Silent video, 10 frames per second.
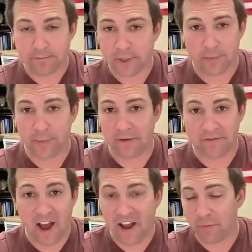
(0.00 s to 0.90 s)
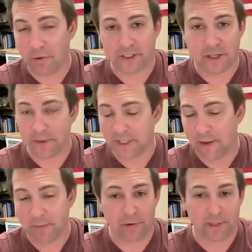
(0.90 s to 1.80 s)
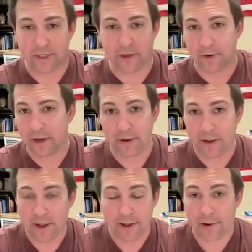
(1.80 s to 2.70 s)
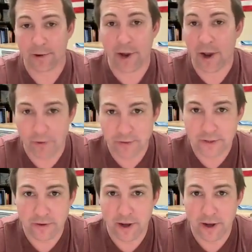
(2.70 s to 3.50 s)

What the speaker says: could be 5 points, could be 10 points, could be who knows.